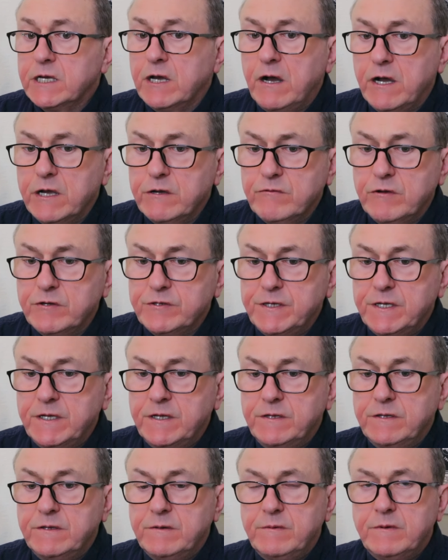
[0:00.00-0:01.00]
Chiron
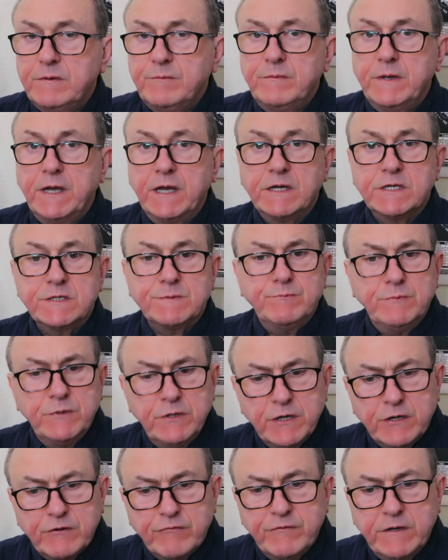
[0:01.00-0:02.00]
in the mix,
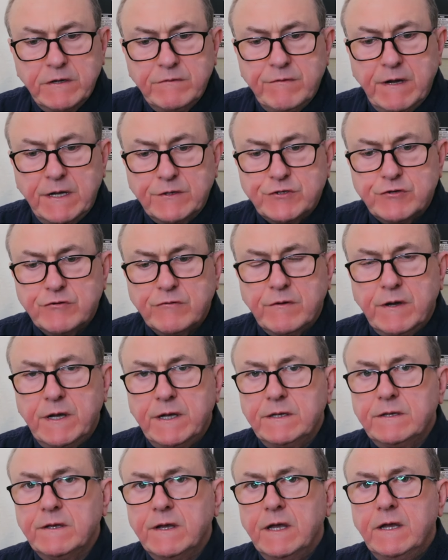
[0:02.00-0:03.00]
Mercury
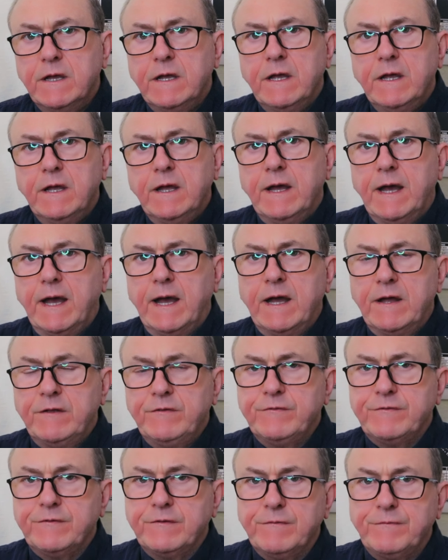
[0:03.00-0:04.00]
retrograde,
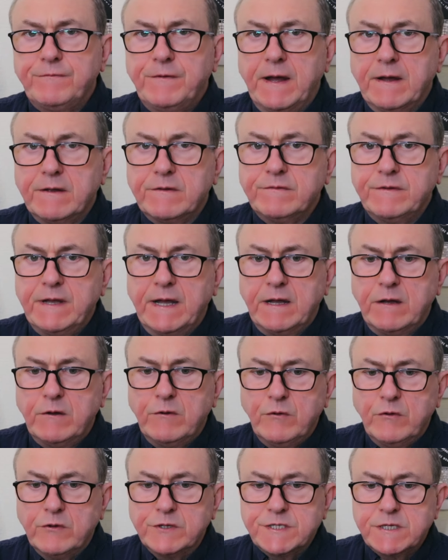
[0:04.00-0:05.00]
and the fact that
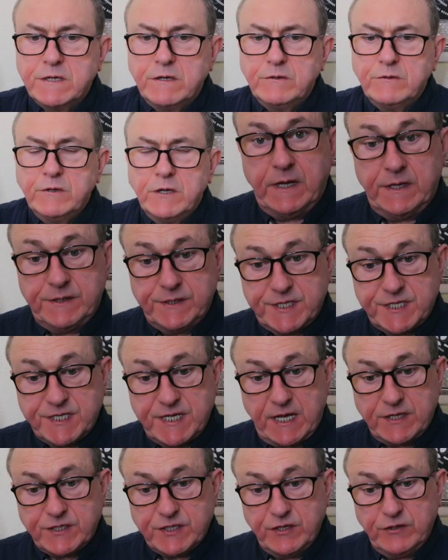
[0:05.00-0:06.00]
also, and
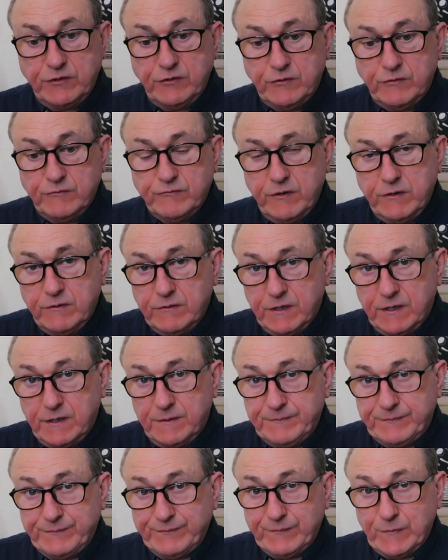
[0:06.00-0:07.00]
Saturn, your
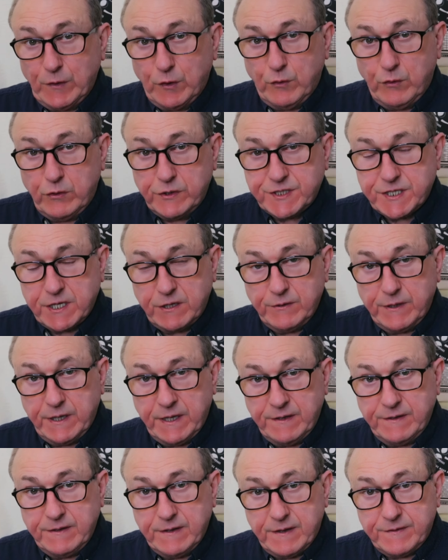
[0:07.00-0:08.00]
ruler, also
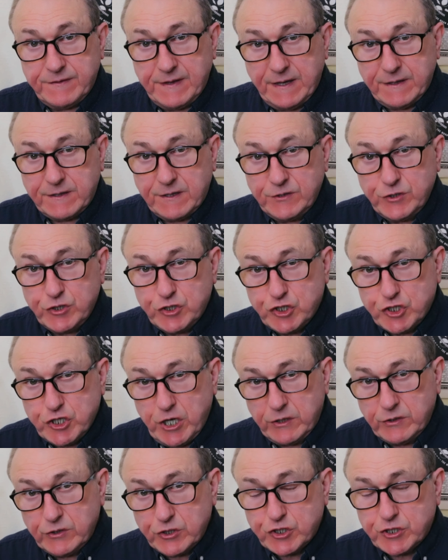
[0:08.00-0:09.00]
in that
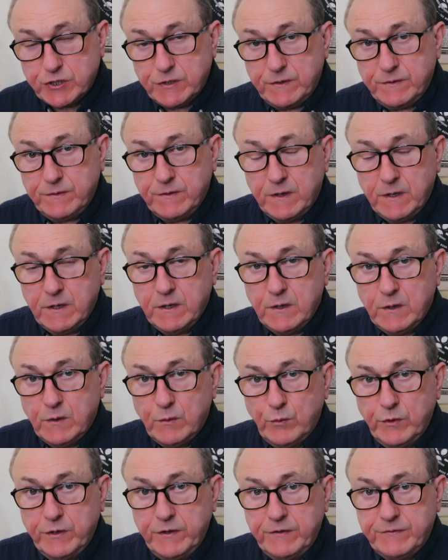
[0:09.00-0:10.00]
conjunction
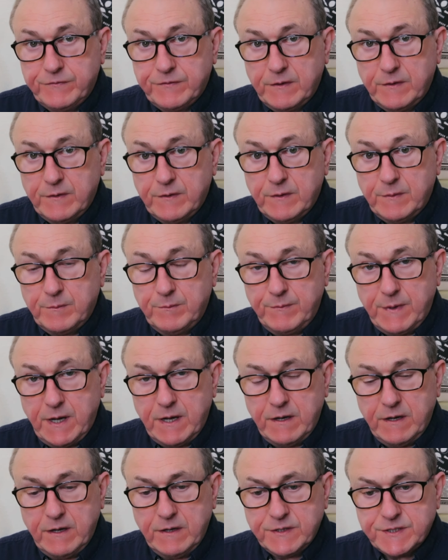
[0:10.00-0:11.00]
with
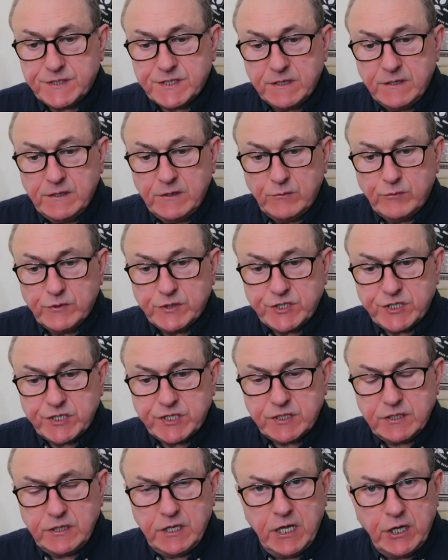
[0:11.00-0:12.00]
Mars, was
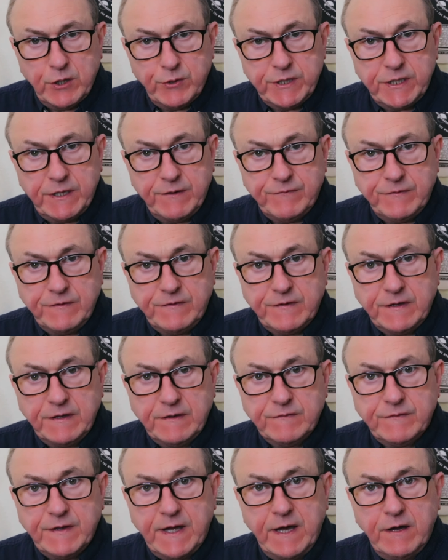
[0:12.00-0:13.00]
slowing
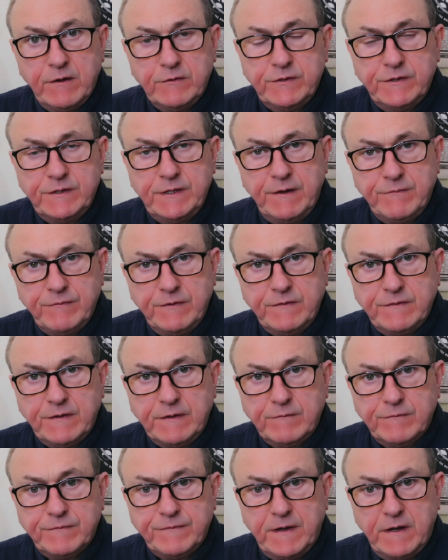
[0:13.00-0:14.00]
everything down and
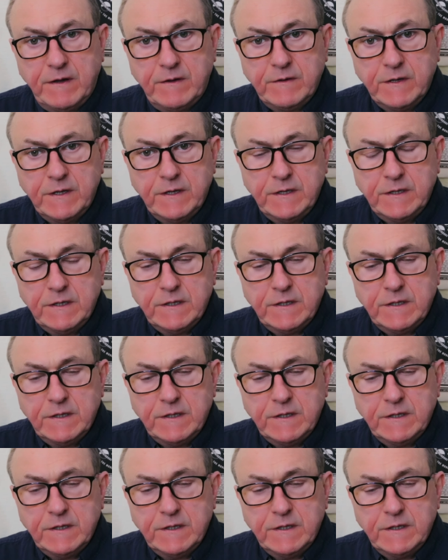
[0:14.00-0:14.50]
everything felt